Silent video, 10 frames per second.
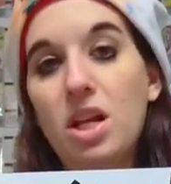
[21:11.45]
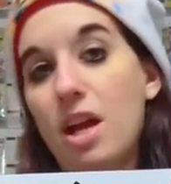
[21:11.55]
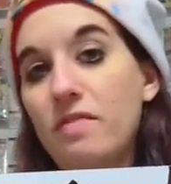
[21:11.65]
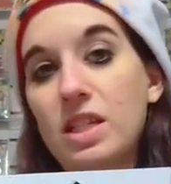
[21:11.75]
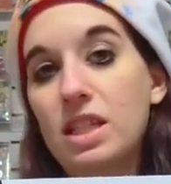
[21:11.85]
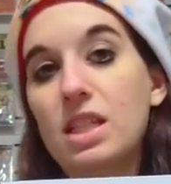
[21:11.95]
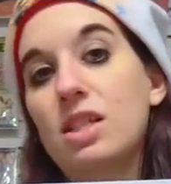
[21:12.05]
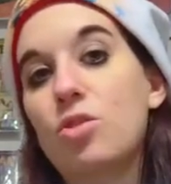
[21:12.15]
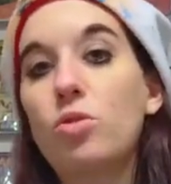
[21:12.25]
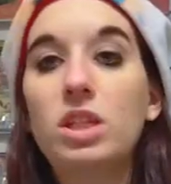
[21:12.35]
obviously, because
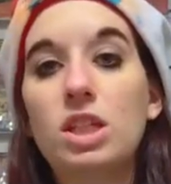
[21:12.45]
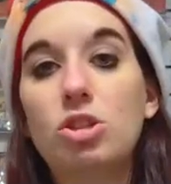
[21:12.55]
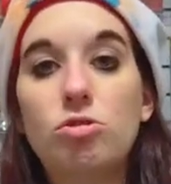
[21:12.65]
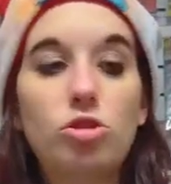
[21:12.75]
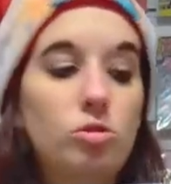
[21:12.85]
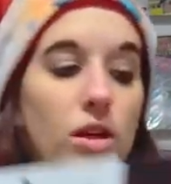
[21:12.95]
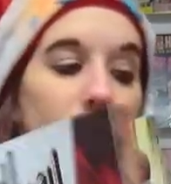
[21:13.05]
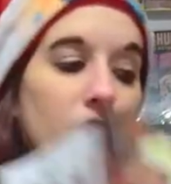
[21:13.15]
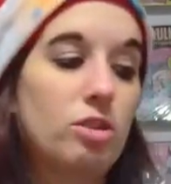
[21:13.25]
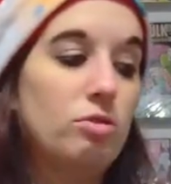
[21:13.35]
it's only issue two of
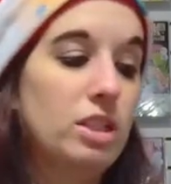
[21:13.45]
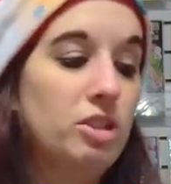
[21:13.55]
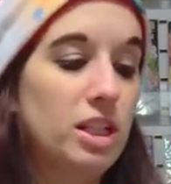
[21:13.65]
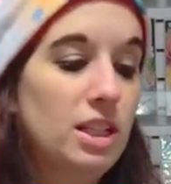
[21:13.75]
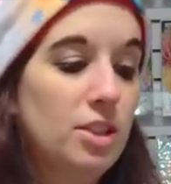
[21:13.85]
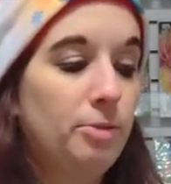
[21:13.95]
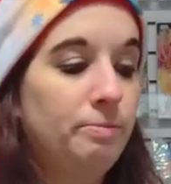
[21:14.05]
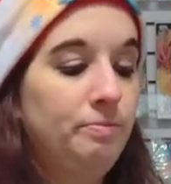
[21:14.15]
the new series. So,